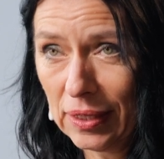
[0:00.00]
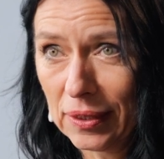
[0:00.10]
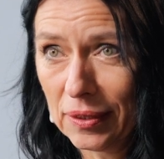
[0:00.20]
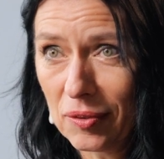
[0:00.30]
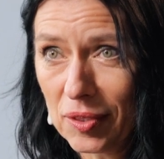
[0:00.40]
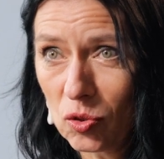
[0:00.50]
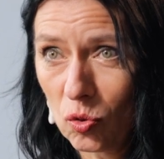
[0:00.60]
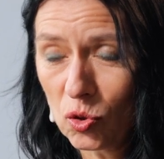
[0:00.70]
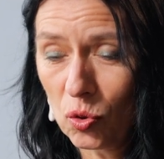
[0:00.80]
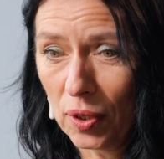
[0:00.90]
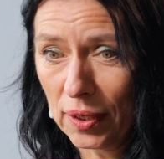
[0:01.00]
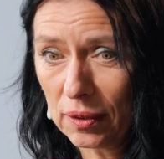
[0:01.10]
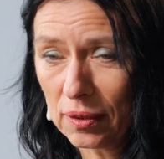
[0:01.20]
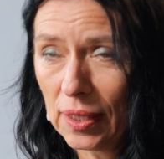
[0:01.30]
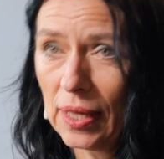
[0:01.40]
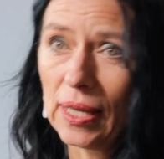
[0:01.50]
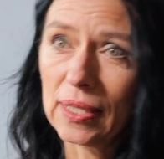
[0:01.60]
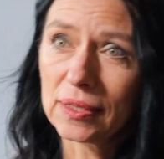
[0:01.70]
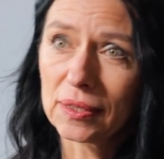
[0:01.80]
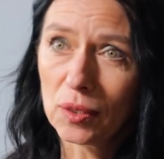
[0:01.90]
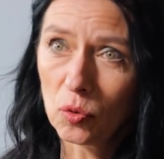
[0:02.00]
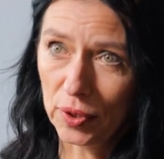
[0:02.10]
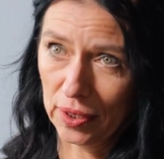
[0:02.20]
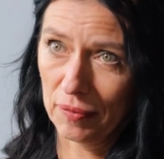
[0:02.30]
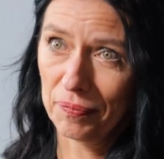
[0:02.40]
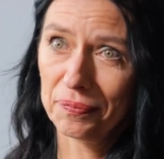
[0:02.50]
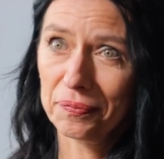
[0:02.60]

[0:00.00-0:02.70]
that there is also a lot Estonia